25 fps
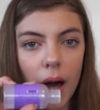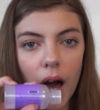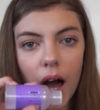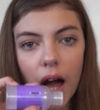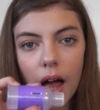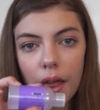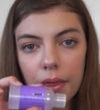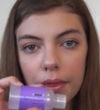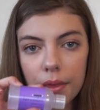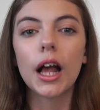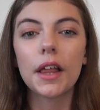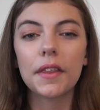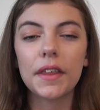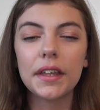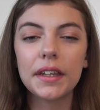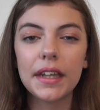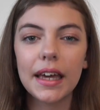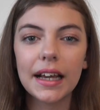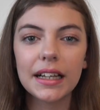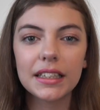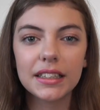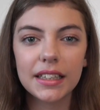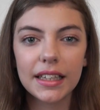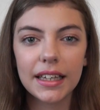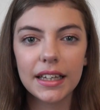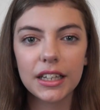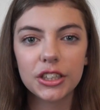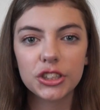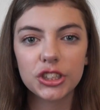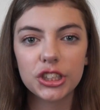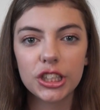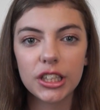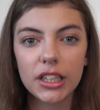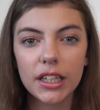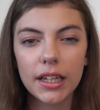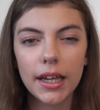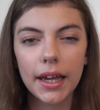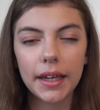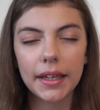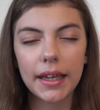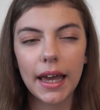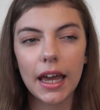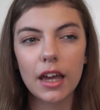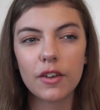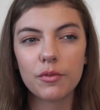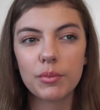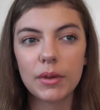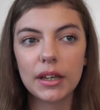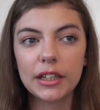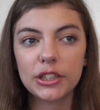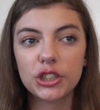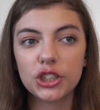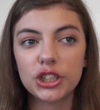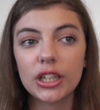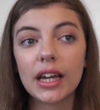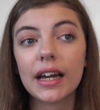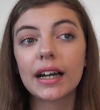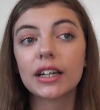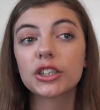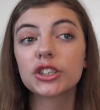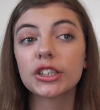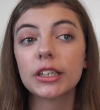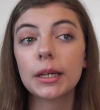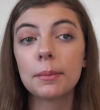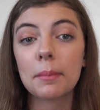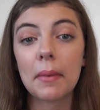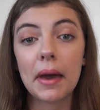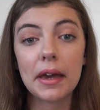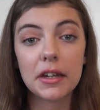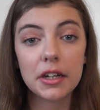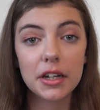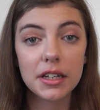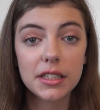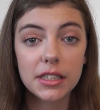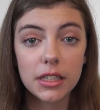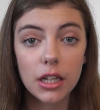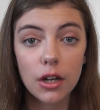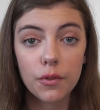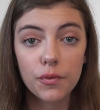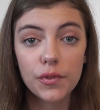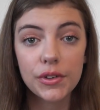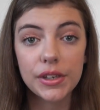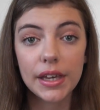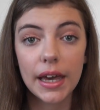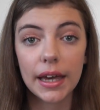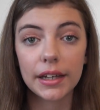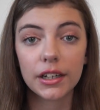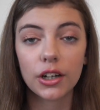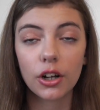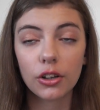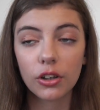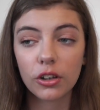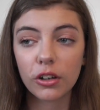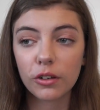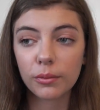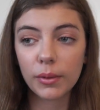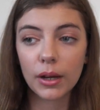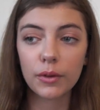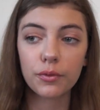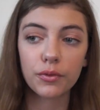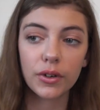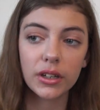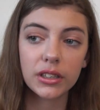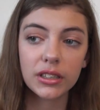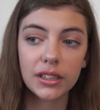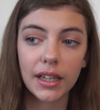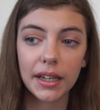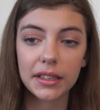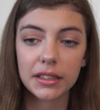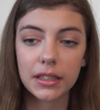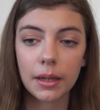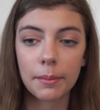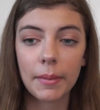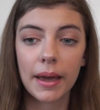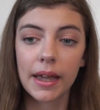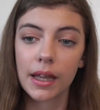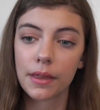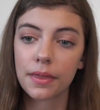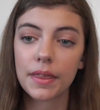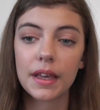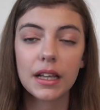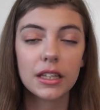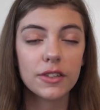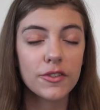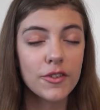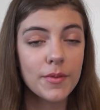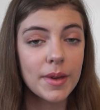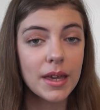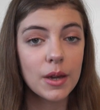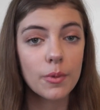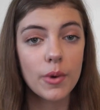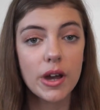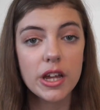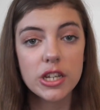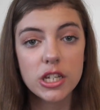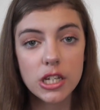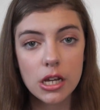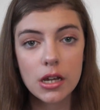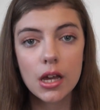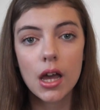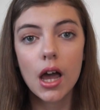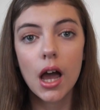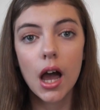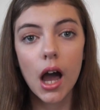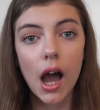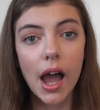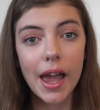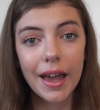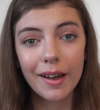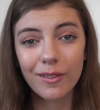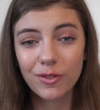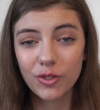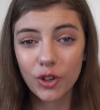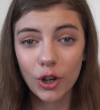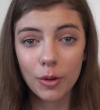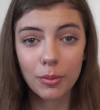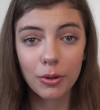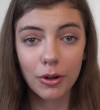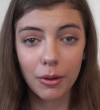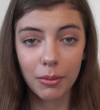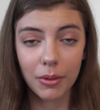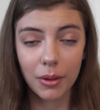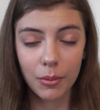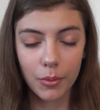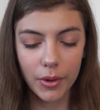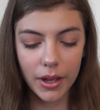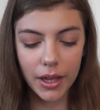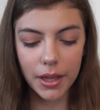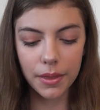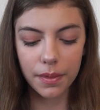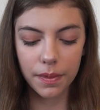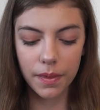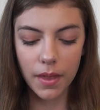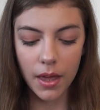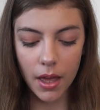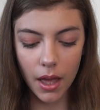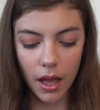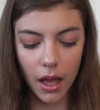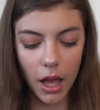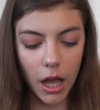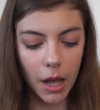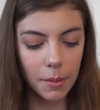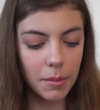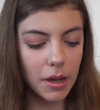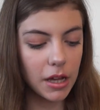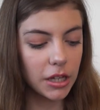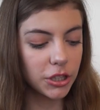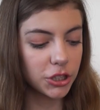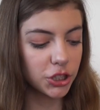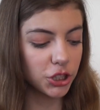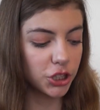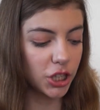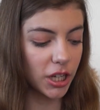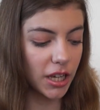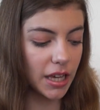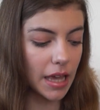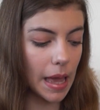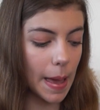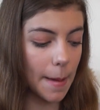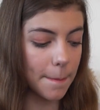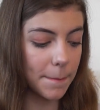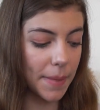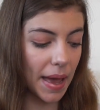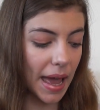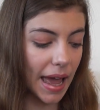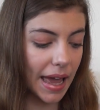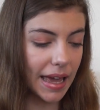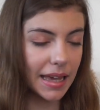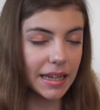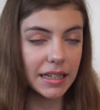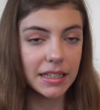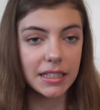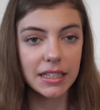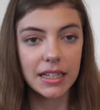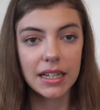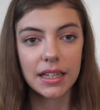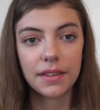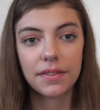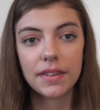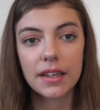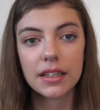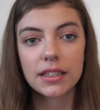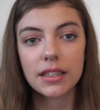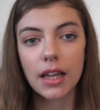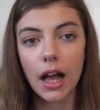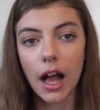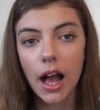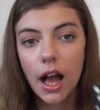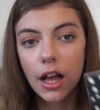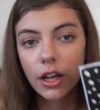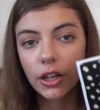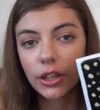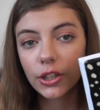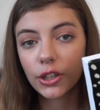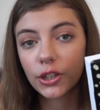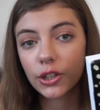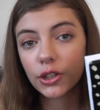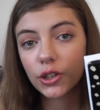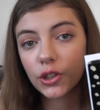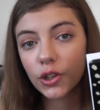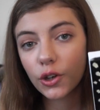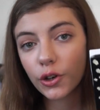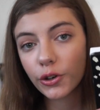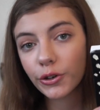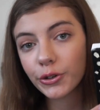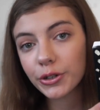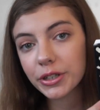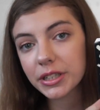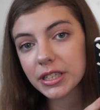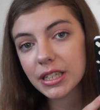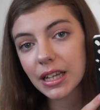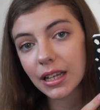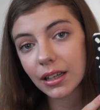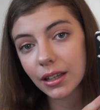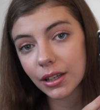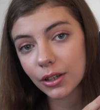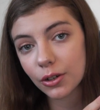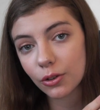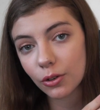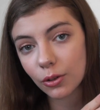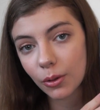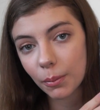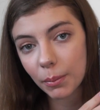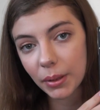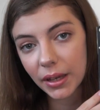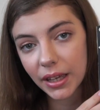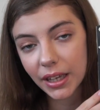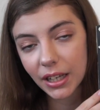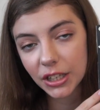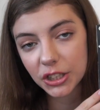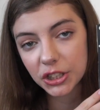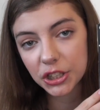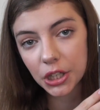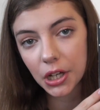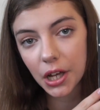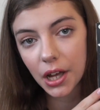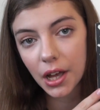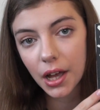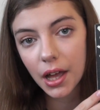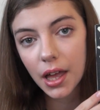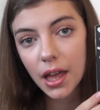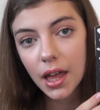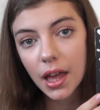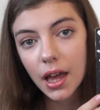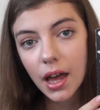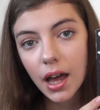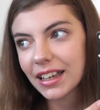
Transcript: bath. The next thing she gave me, she actually made herself again. A lot of my friends like to make things for me, which I have no problem with. She painted this cute little picture.